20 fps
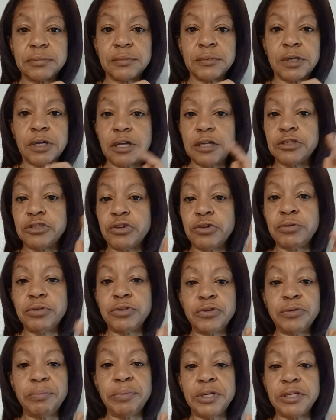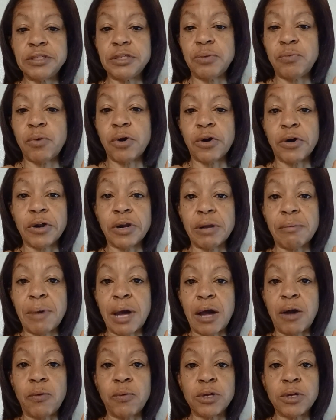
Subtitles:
because you too busy worried about